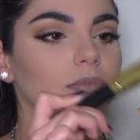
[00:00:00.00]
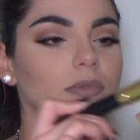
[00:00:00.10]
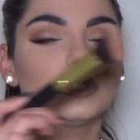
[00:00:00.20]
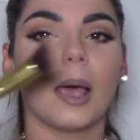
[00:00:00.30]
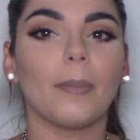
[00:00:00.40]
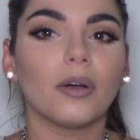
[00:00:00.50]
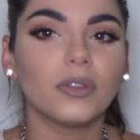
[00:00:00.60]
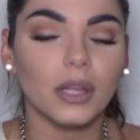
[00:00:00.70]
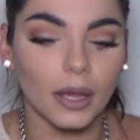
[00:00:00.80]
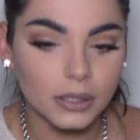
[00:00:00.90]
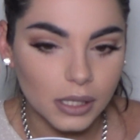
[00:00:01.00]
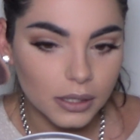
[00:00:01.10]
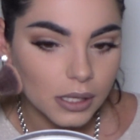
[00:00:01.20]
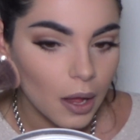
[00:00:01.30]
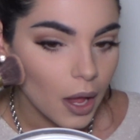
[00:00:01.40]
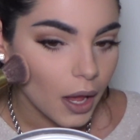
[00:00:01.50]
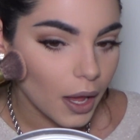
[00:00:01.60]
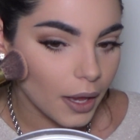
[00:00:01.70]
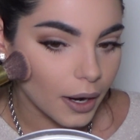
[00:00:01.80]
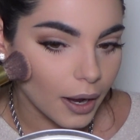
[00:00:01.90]
tap off the excess,
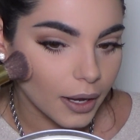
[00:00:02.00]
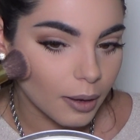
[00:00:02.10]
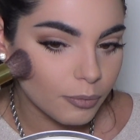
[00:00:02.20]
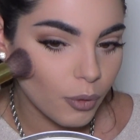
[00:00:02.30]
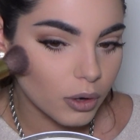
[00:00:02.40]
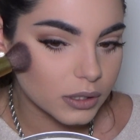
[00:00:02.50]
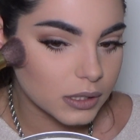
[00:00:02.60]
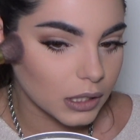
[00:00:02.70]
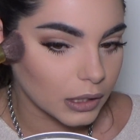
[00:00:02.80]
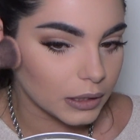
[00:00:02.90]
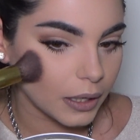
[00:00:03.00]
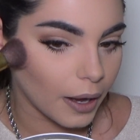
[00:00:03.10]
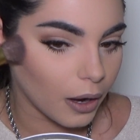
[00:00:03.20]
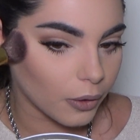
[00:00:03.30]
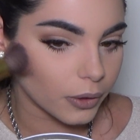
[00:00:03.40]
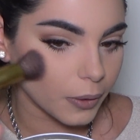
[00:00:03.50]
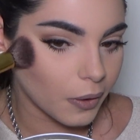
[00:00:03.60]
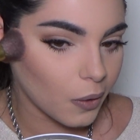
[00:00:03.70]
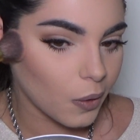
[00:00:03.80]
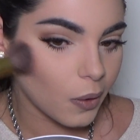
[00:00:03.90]
and I am focusing on the outer